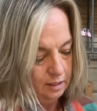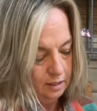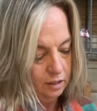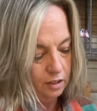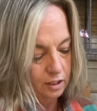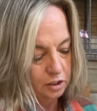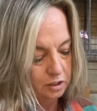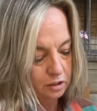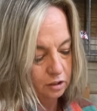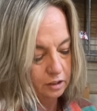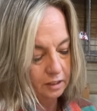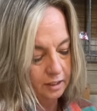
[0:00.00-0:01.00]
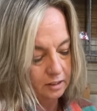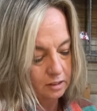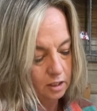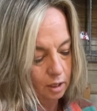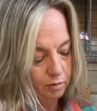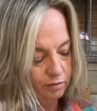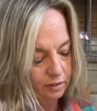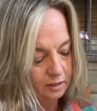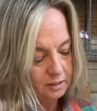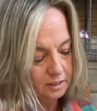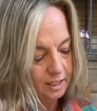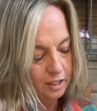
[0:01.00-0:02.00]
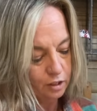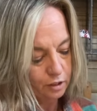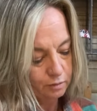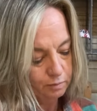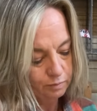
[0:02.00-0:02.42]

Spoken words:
not just looking at the top of the container.